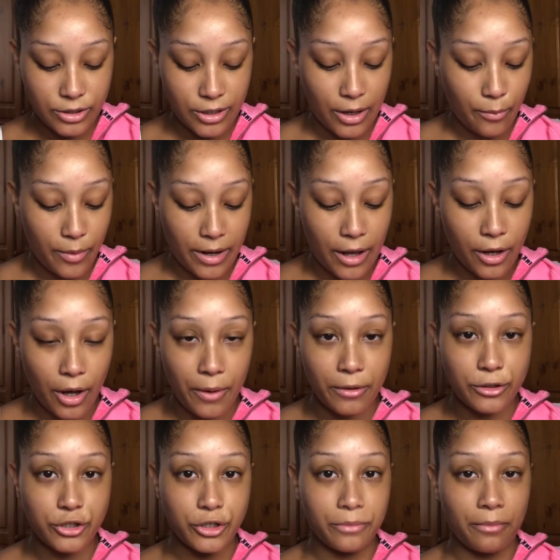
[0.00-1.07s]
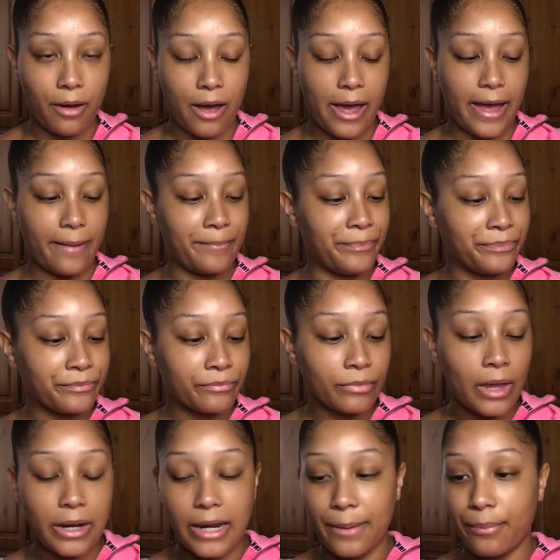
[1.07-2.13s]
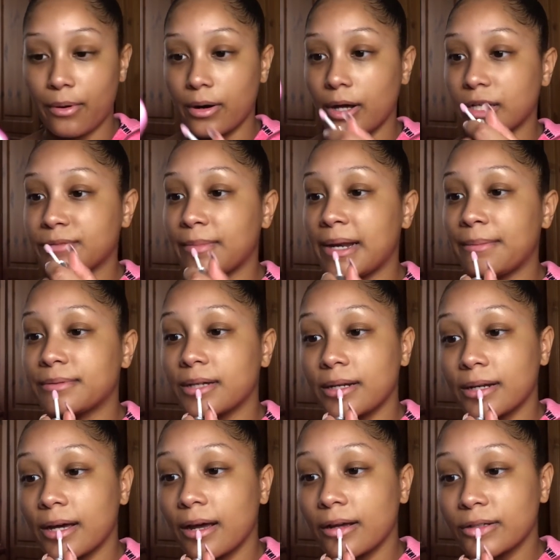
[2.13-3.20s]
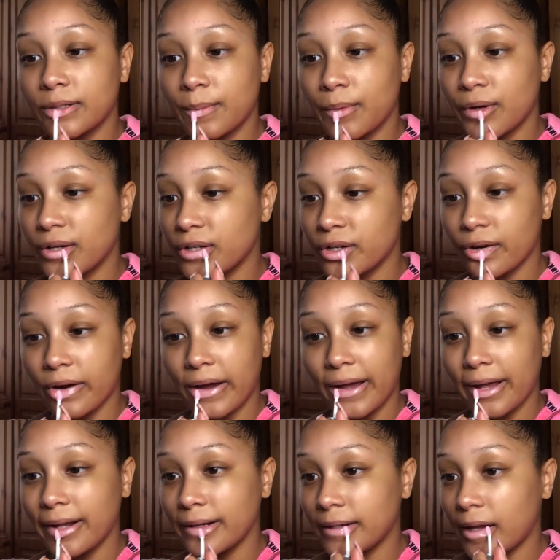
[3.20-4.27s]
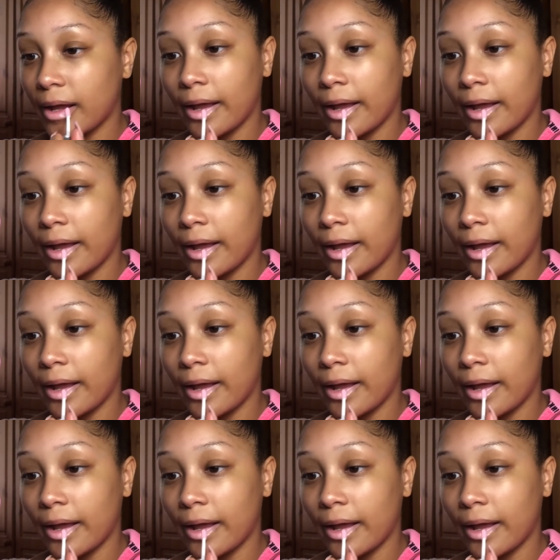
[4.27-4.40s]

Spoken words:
So that when I go and do my lip products, my lips are nice and moisturised.